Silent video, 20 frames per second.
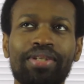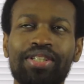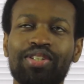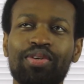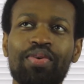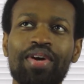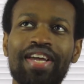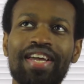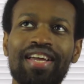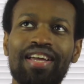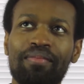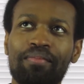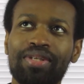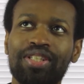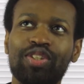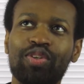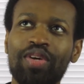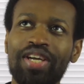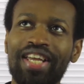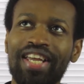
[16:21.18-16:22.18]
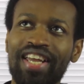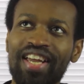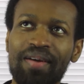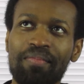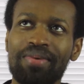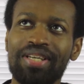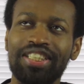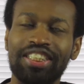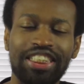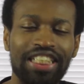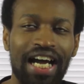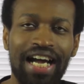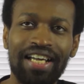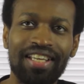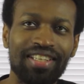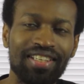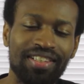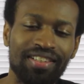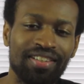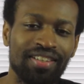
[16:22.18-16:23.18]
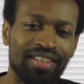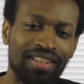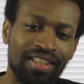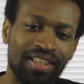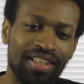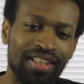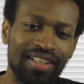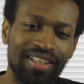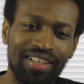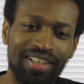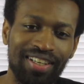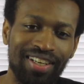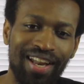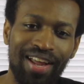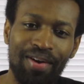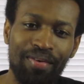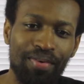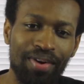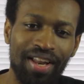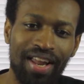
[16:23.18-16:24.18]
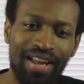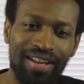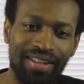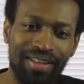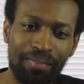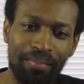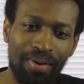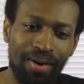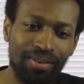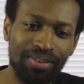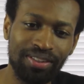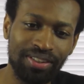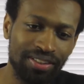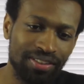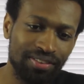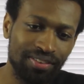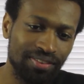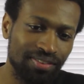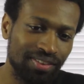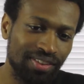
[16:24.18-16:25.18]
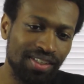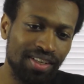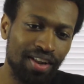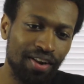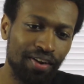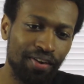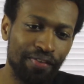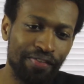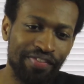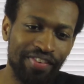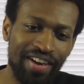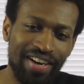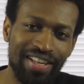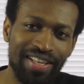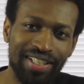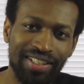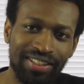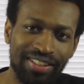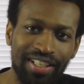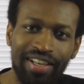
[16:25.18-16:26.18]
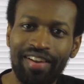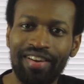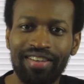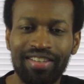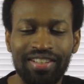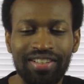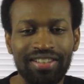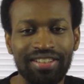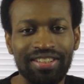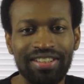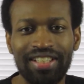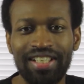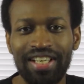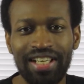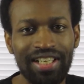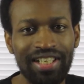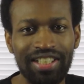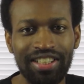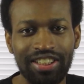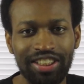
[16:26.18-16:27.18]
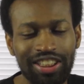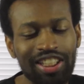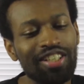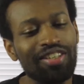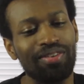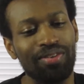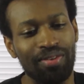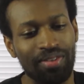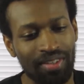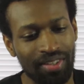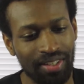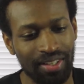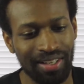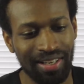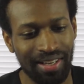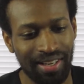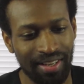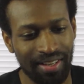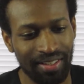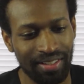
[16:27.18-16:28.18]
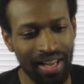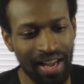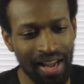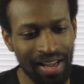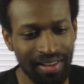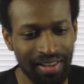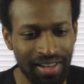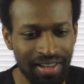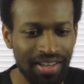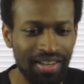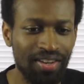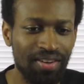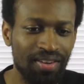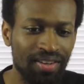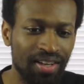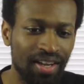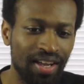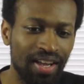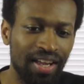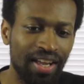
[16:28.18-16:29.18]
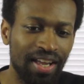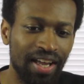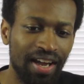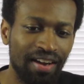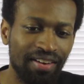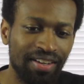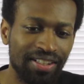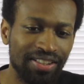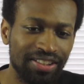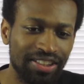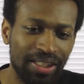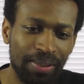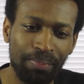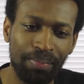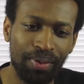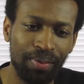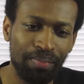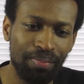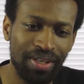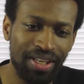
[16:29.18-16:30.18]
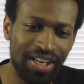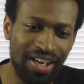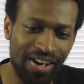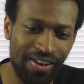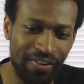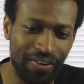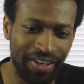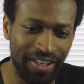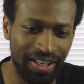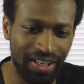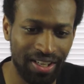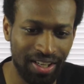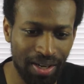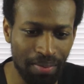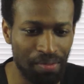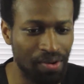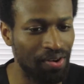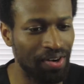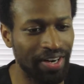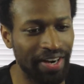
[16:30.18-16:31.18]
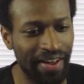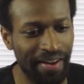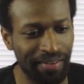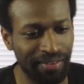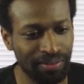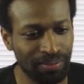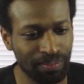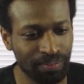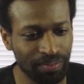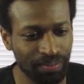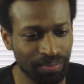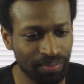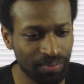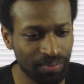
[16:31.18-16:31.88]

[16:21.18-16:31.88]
between between him and Jockin, they were like the most you know the funniest characters in the show. How can you, how can Shippo be annoying? Come on now.